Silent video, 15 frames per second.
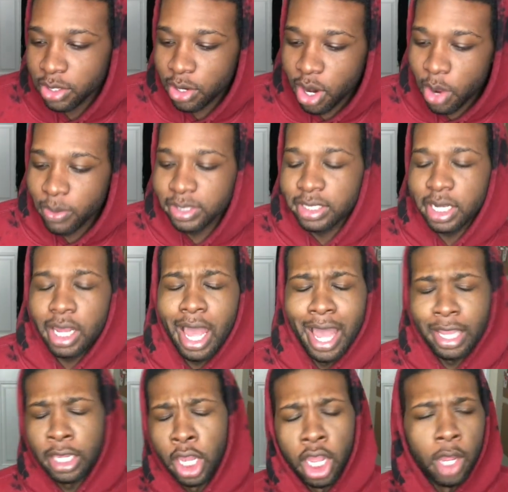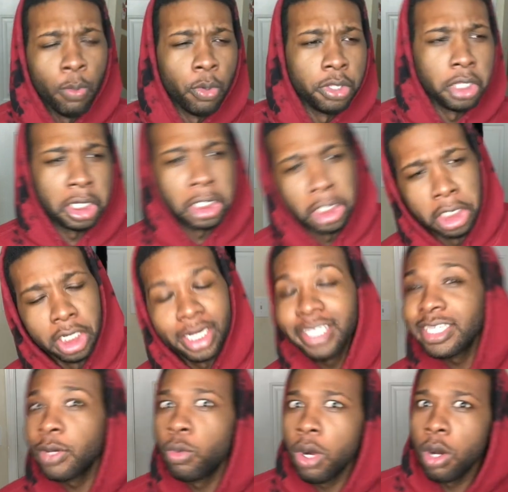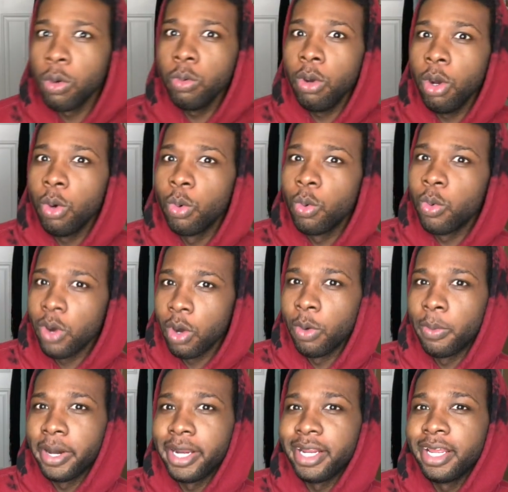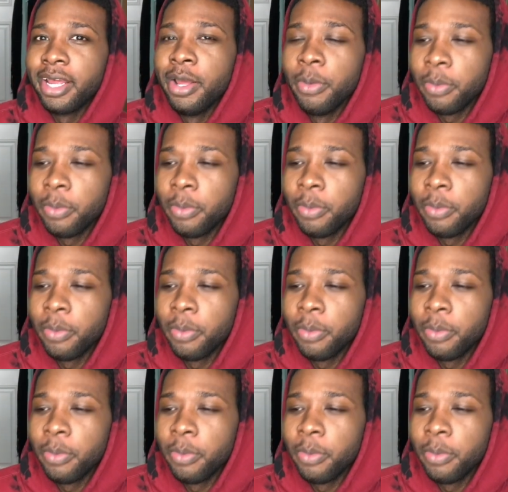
They're always like, I came with a gun. It's like, whoa, whoa, whoa, buddy.